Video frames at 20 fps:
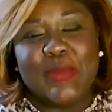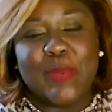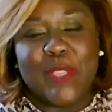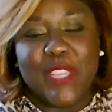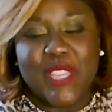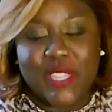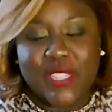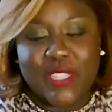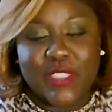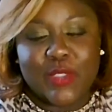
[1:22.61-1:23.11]

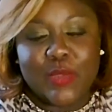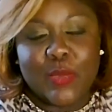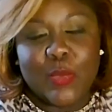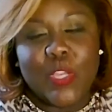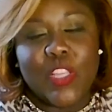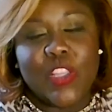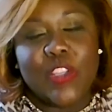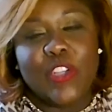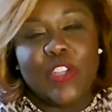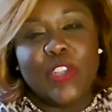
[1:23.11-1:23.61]
because
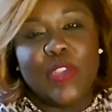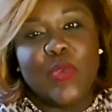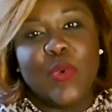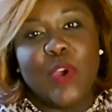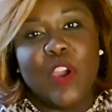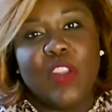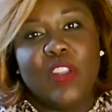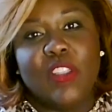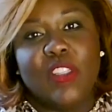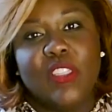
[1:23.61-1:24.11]
whether you
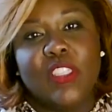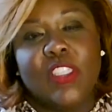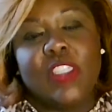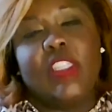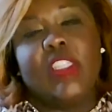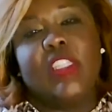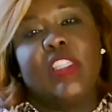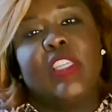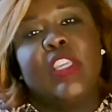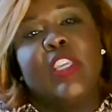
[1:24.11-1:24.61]
are
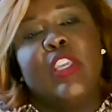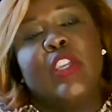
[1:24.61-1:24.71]
looking